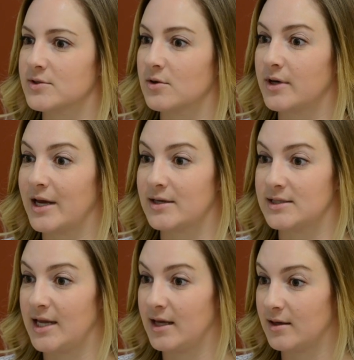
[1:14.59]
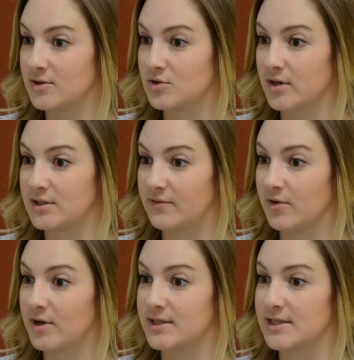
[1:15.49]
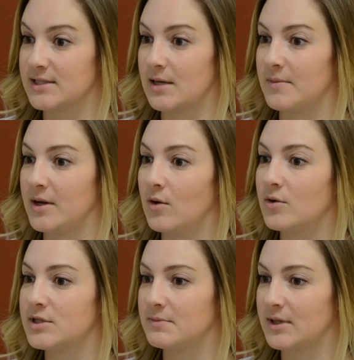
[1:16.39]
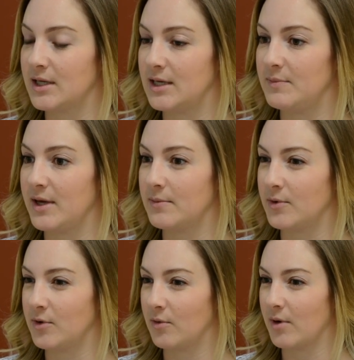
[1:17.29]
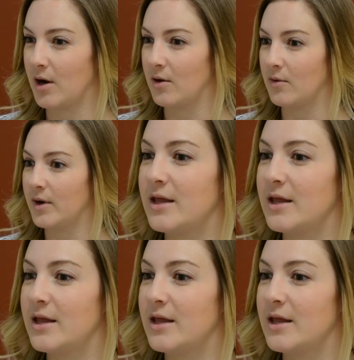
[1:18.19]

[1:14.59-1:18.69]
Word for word: learning how to take constructive criticism, and ultimately to be able to grow.